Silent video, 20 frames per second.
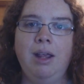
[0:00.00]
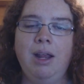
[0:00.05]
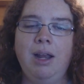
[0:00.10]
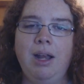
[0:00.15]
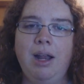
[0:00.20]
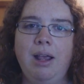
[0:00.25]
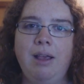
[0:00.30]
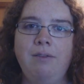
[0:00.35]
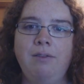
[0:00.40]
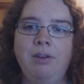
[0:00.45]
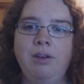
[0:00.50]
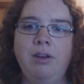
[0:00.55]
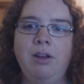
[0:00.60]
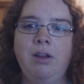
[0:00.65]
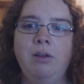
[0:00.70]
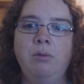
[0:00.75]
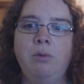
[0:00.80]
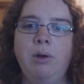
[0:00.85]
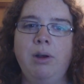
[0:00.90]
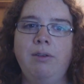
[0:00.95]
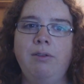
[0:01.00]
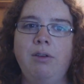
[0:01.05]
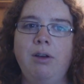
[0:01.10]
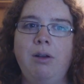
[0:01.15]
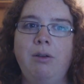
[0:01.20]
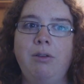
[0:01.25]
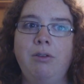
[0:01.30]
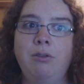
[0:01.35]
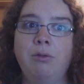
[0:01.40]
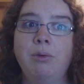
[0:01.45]
and I haven't done
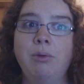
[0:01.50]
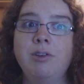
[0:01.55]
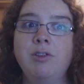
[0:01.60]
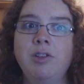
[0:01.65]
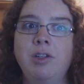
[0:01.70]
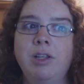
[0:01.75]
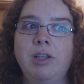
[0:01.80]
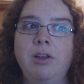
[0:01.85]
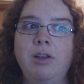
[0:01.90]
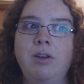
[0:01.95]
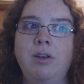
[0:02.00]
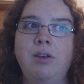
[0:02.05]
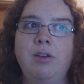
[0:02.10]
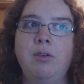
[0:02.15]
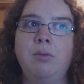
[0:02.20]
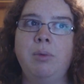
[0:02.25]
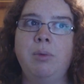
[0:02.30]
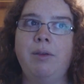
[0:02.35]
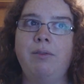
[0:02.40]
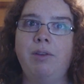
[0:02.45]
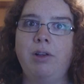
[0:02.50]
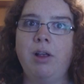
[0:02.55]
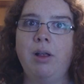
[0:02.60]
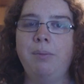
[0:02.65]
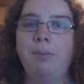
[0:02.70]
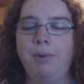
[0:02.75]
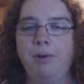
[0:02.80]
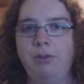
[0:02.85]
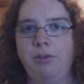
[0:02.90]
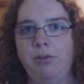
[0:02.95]
whatever I was originally going to do, but I've
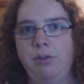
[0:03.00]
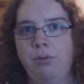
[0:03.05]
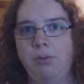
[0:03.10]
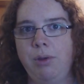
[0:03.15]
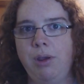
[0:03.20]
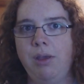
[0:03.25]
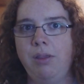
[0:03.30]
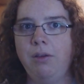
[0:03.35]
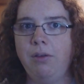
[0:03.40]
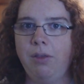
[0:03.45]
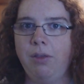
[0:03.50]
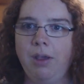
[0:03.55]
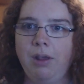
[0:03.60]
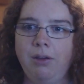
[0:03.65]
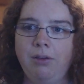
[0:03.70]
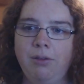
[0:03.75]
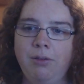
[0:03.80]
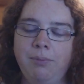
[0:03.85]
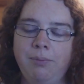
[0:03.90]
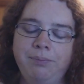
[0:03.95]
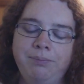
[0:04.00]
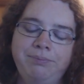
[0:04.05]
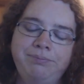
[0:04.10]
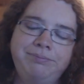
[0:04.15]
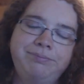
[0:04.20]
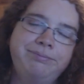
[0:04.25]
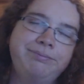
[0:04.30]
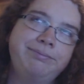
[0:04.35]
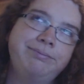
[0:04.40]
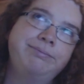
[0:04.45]
accomplished three other things.
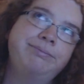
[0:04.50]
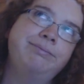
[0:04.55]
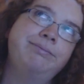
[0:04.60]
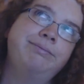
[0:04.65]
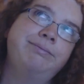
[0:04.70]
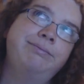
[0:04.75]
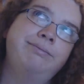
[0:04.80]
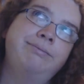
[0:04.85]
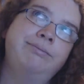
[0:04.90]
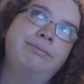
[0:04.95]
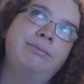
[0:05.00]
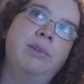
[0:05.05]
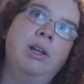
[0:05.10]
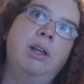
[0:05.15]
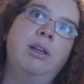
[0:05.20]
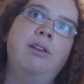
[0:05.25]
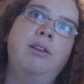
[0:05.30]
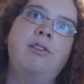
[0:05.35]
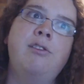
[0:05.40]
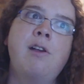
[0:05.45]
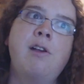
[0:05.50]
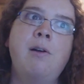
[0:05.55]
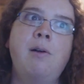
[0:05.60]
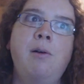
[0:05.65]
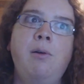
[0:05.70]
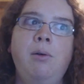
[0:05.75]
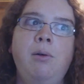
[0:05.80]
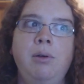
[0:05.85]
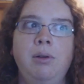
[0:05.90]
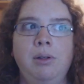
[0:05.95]

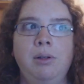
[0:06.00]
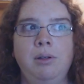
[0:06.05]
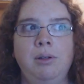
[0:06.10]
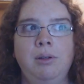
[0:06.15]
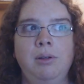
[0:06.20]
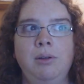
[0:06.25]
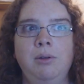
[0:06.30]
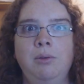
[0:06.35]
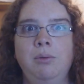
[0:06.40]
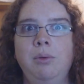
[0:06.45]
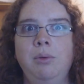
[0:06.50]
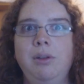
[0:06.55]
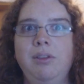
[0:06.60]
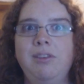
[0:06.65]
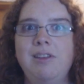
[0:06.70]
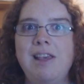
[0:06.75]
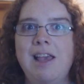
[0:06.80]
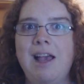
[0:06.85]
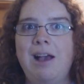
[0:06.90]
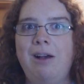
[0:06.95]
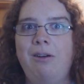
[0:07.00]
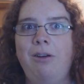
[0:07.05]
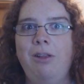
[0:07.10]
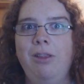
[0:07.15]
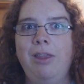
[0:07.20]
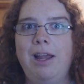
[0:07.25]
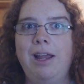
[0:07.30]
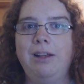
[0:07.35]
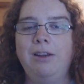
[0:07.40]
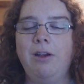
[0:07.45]
So we'll see how
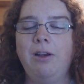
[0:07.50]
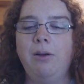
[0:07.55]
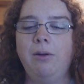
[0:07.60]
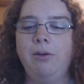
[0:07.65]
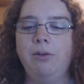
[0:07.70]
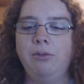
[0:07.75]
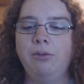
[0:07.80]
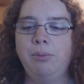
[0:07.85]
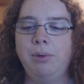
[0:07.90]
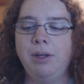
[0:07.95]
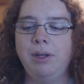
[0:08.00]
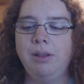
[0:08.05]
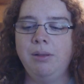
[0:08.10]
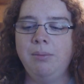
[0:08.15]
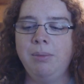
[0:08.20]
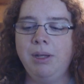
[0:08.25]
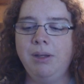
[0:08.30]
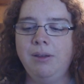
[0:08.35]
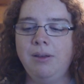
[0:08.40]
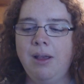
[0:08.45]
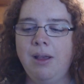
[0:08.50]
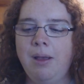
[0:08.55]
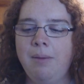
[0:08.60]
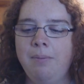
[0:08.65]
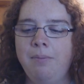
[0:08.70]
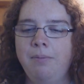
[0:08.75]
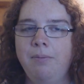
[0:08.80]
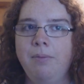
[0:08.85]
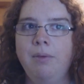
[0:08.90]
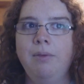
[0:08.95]
all that goes. But in the
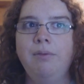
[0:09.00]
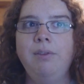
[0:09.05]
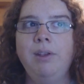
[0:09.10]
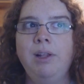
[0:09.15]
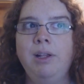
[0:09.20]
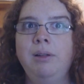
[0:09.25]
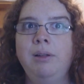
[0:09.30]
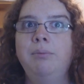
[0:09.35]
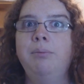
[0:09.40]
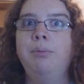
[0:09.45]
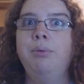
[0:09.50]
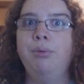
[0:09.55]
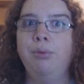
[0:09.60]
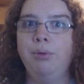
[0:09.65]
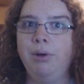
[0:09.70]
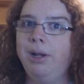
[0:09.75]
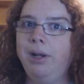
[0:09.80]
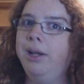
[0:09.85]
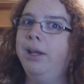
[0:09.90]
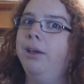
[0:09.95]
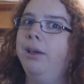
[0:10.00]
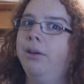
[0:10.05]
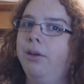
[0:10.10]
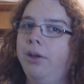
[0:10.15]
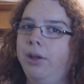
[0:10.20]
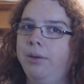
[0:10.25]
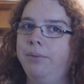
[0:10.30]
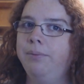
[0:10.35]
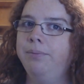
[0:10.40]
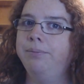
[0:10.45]
meantime, feeling pretty
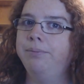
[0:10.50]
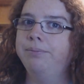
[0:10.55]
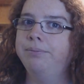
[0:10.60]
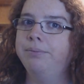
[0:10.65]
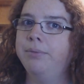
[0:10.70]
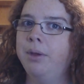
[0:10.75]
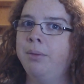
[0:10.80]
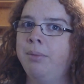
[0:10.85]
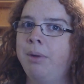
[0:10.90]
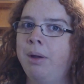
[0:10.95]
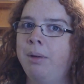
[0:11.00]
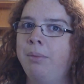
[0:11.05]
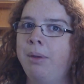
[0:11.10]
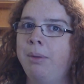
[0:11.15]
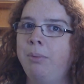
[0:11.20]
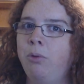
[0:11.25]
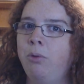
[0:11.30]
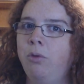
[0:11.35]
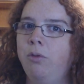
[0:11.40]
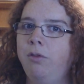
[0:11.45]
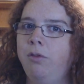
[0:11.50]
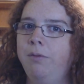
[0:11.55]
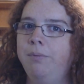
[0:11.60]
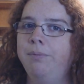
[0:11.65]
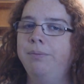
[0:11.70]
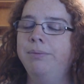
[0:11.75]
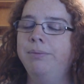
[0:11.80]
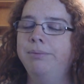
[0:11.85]
good about my move.